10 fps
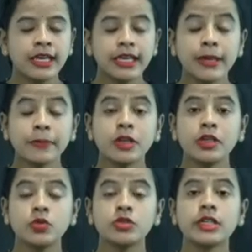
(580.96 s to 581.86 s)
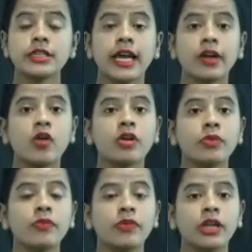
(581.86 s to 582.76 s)
If the user
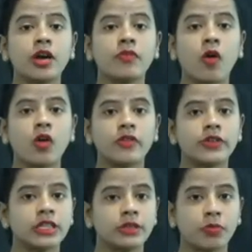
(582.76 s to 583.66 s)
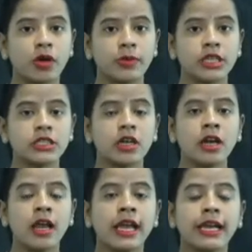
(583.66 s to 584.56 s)
cannot be fill up all over the information
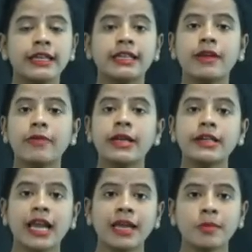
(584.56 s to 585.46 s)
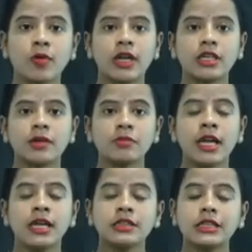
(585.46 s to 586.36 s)
in given time quantum,
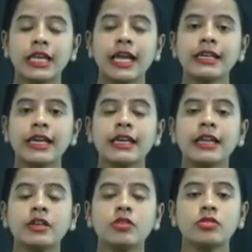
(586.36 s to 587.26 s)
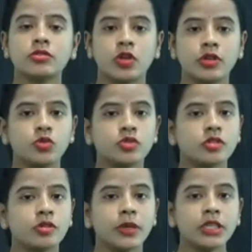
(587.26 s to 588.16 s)
then again the user
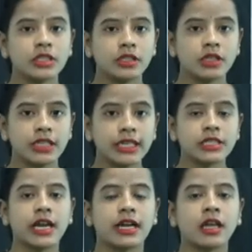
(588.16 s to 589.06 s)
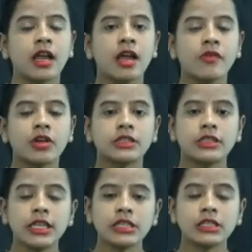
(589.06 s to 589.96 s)
to be restart for
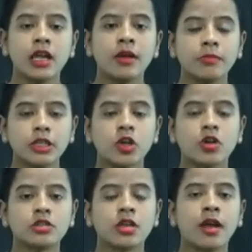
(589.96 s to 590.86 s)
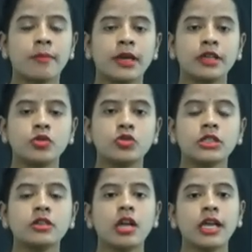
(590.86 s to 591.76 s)
this methods by
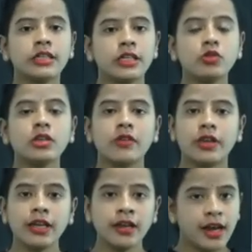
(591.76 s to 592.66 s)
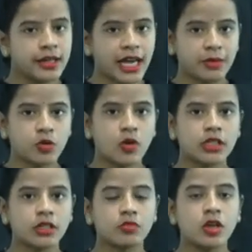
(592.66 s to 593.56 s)
using a new given time
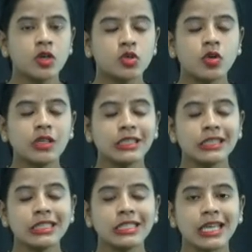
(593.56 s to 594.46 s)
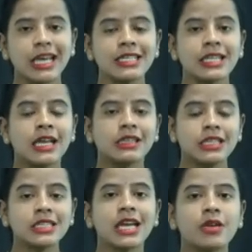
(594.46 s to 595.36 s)
quantum. So in this case,
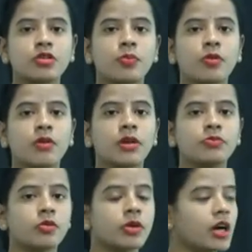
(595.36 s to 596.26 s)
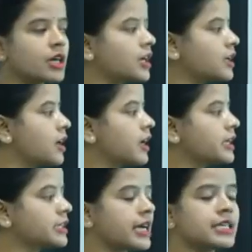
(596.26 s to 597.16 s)
this types of problem to be occur
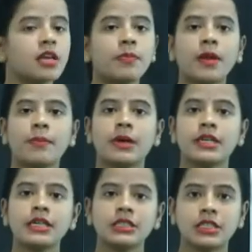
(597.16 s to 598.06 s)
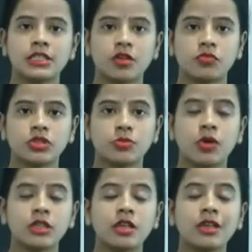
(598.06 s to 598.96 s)
in case of embedded systems,
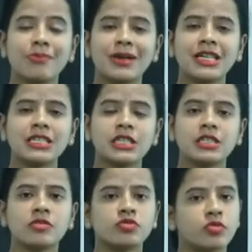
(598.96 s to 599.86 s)
but the embedded systems